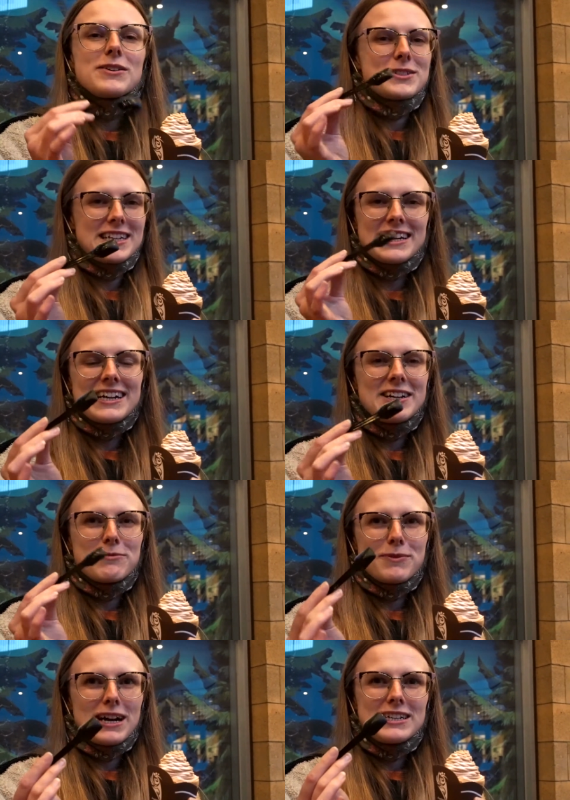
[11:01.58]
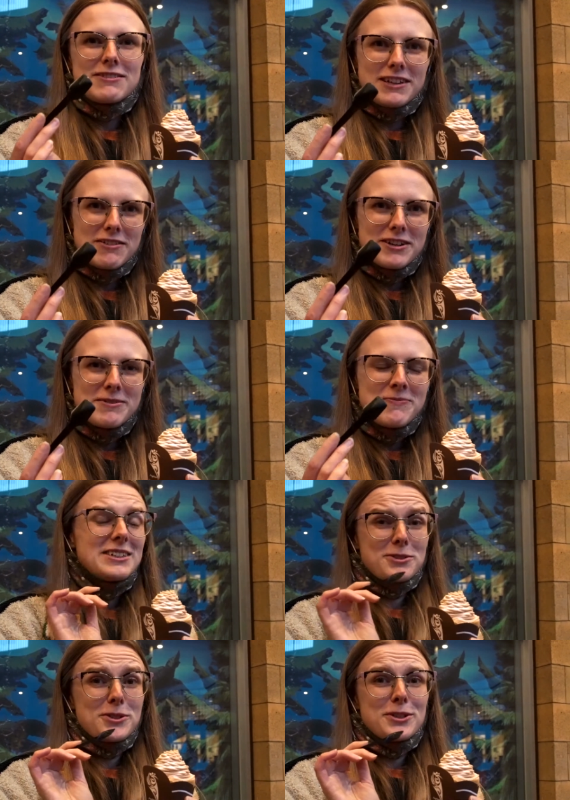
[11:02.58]
It was like a kind of brandy flavor. It
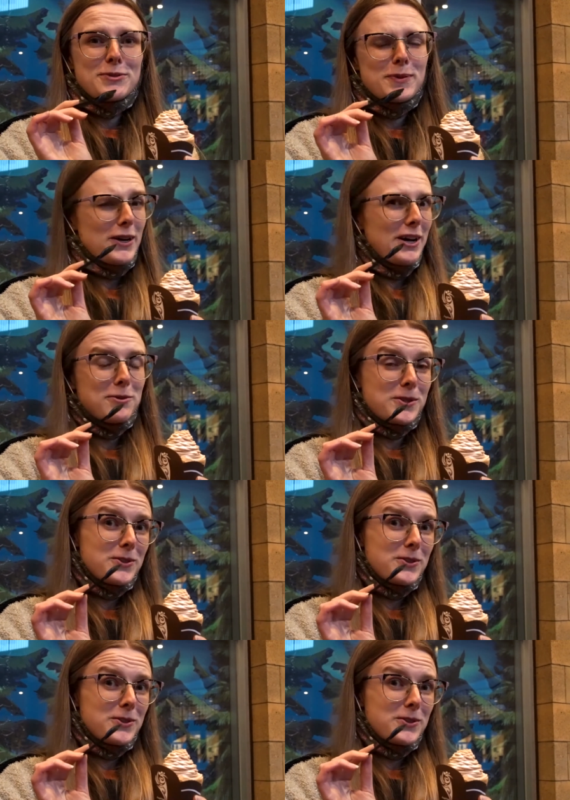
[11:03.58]
was good, but I was